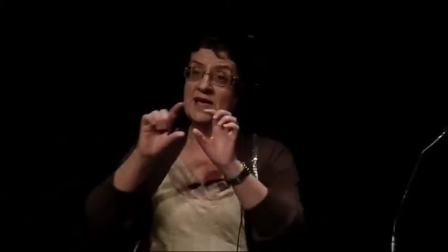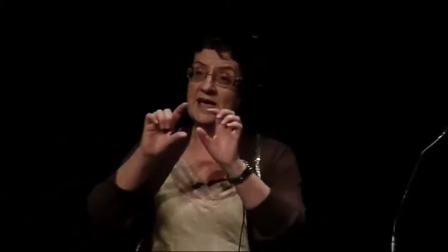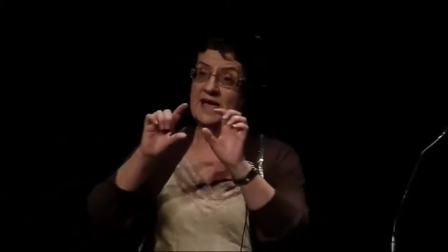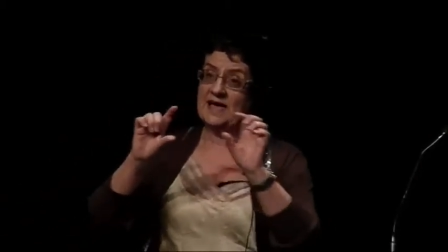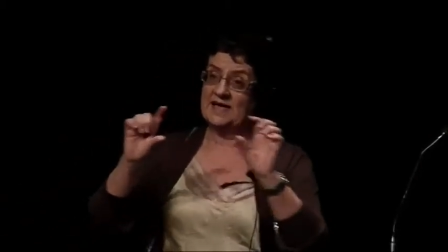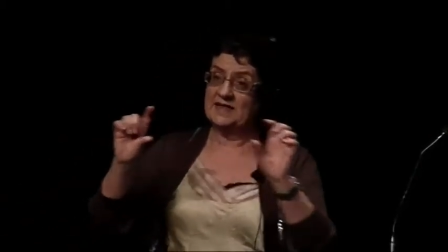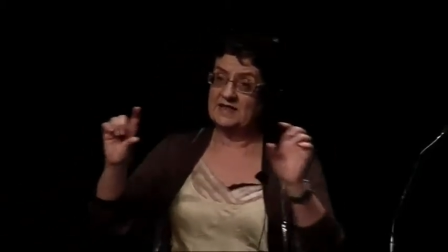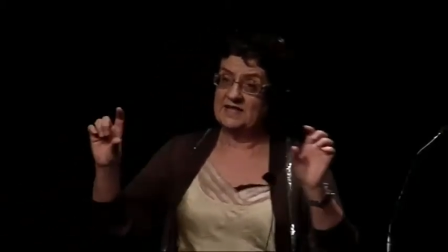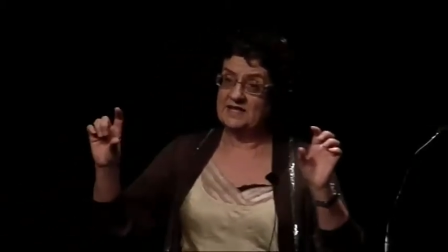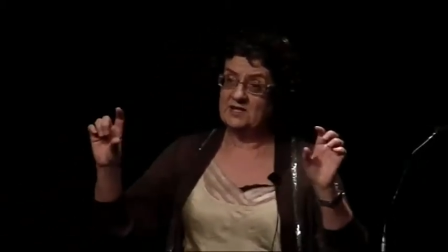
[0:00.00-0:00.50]

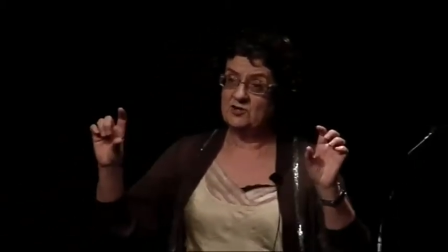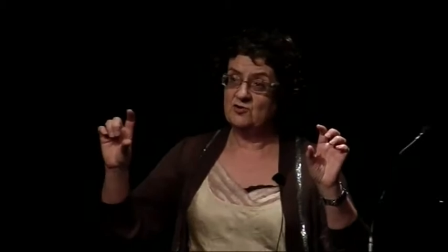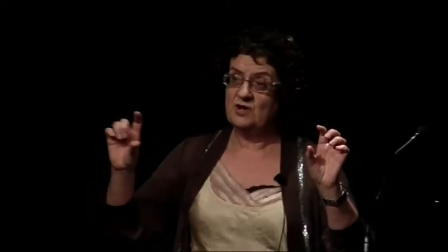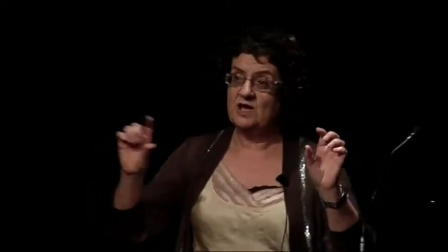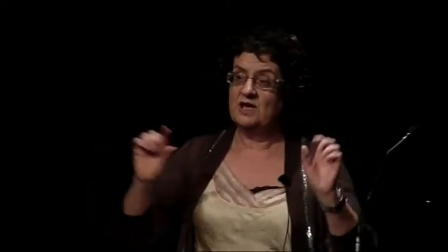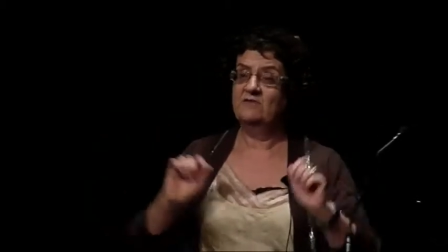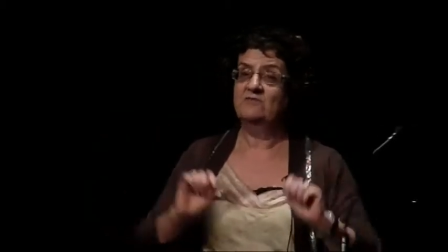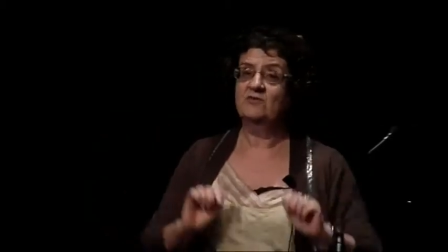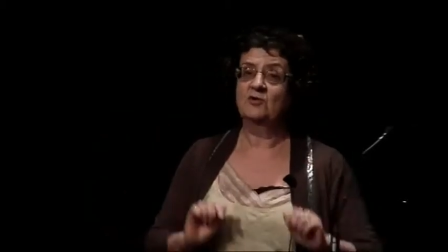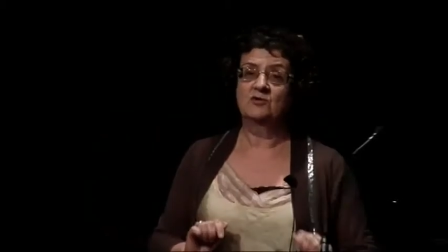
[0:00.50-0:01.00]
and then you
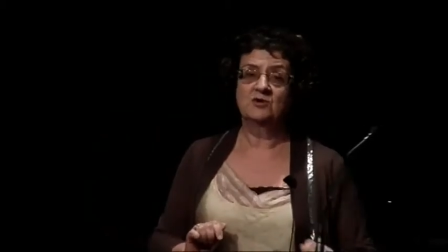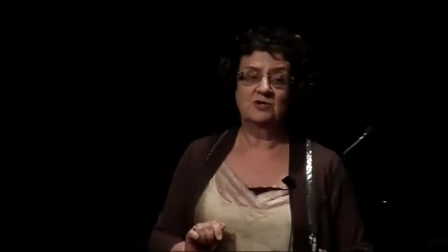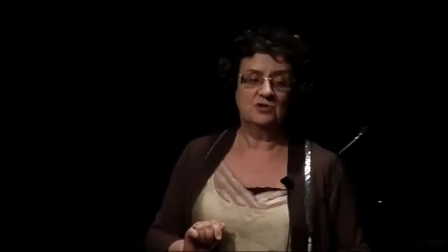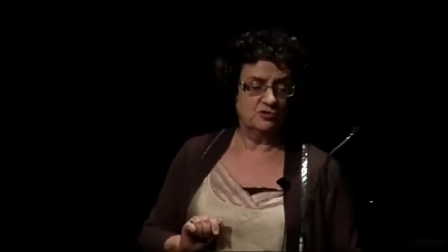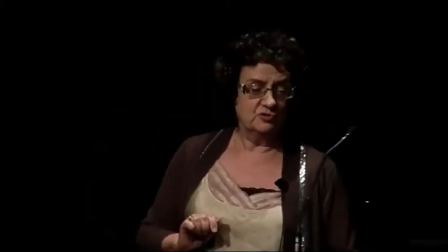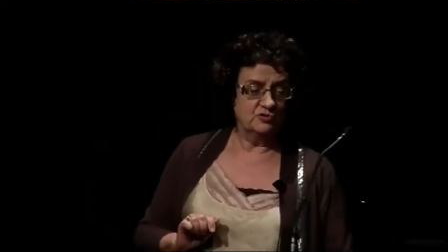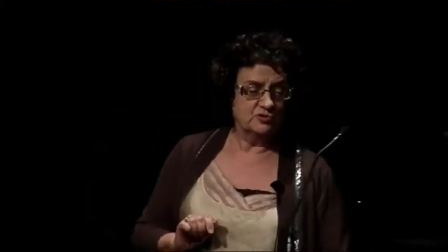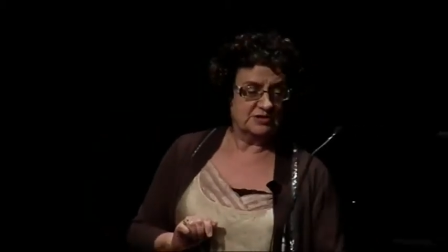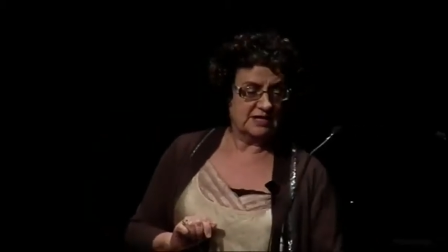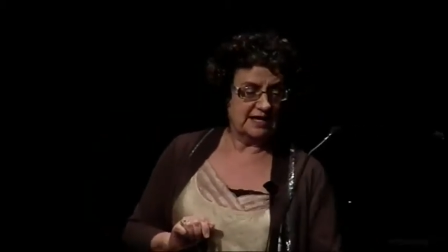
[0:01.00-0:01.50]
have your
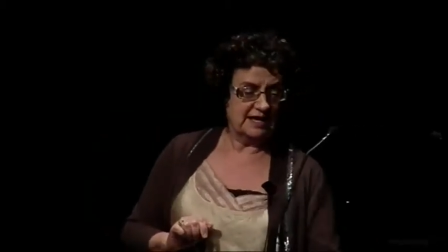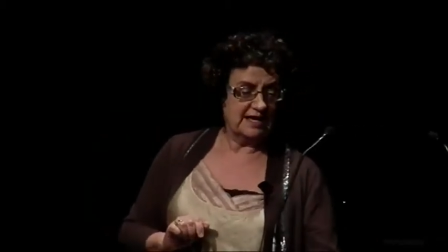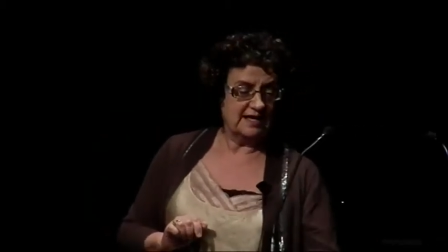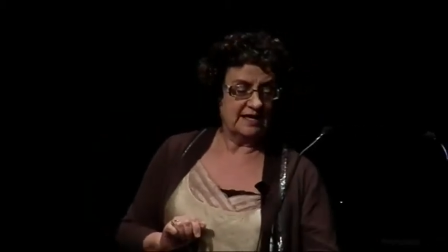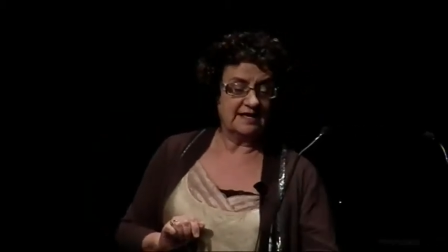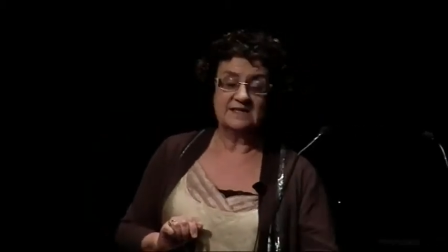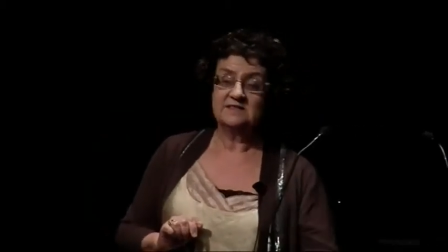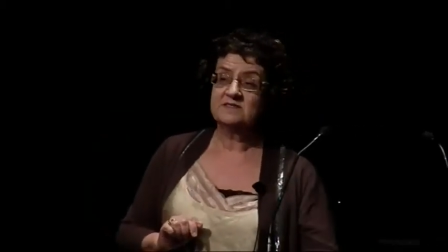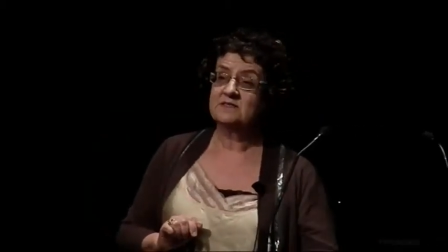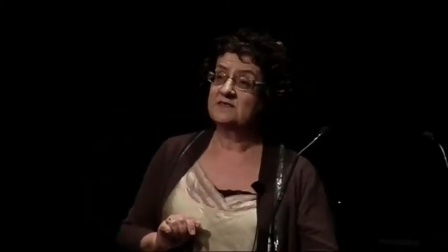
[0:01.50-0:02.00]
user
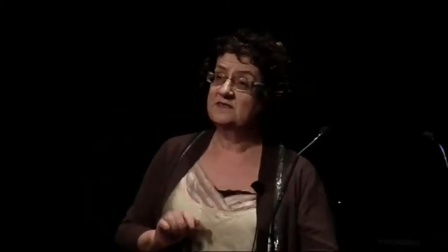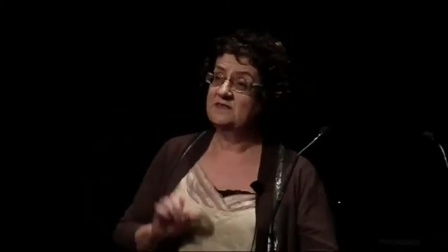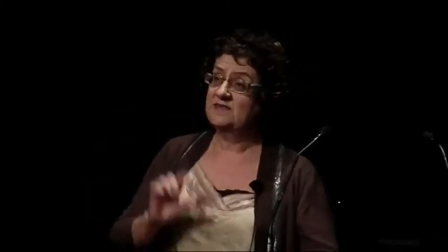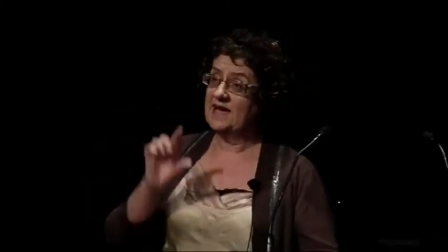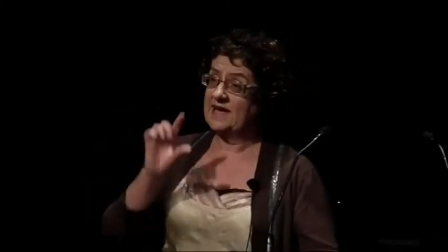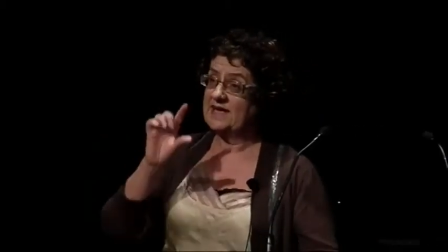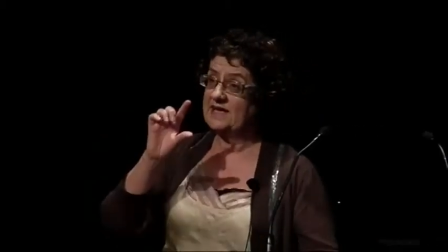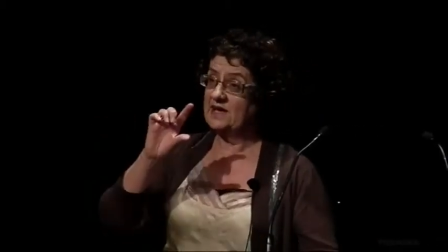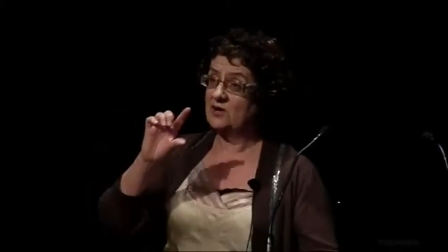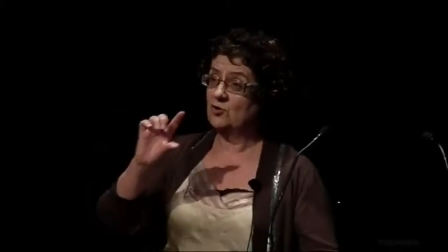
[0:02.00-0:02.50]

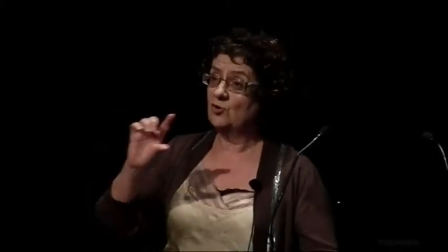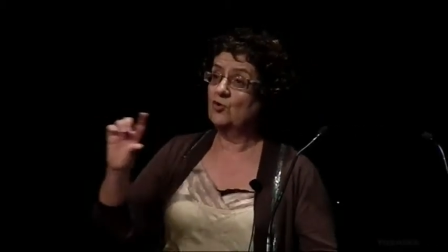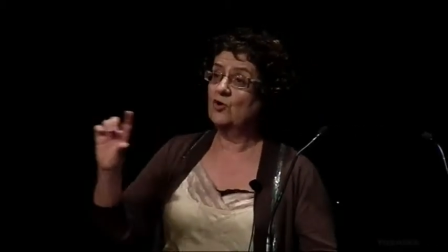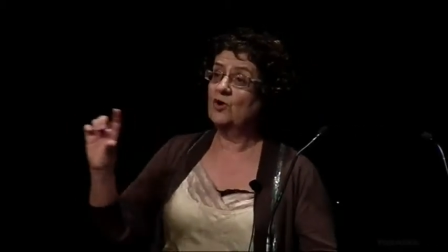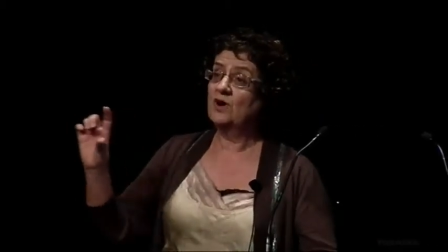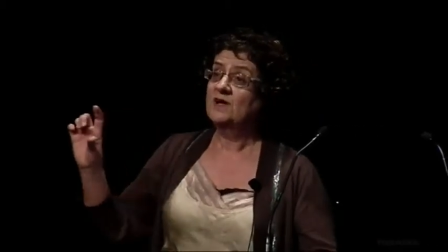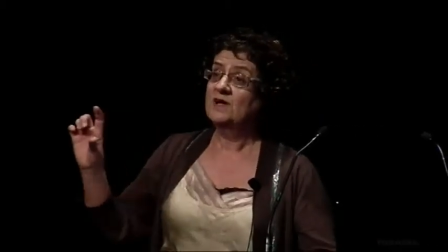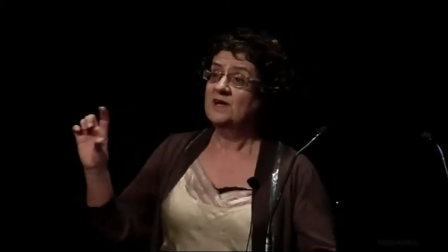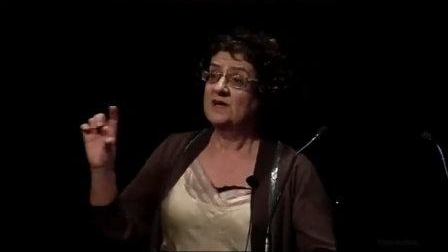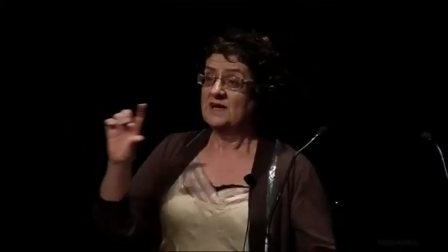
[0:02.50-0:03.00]
layer or